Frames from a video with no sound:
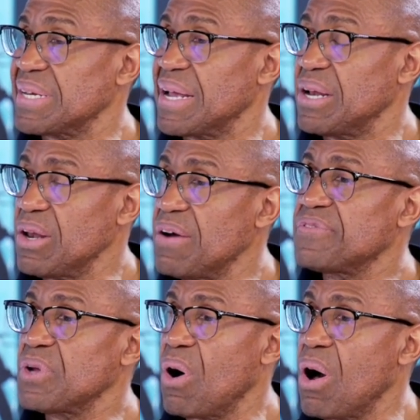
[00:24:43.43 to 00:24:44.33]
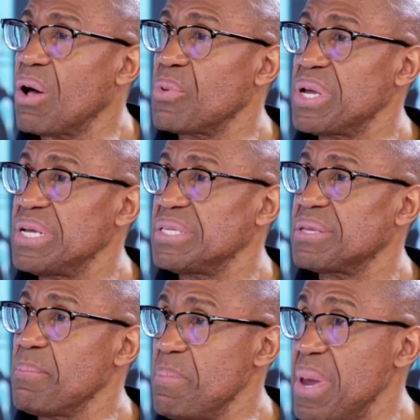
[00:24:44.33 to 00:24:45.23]
and I love to always
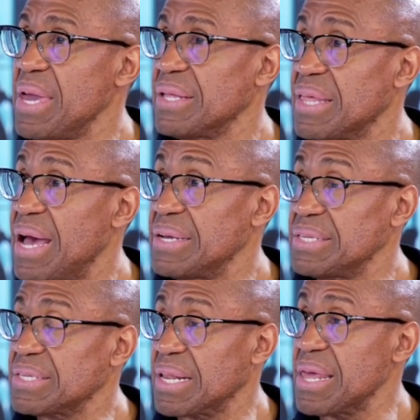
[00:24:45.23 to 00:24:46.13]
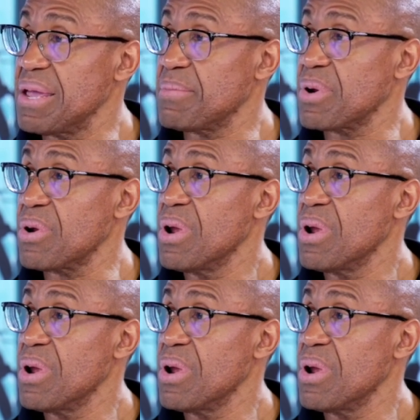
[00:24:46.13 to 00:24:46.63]
make that disclaimer.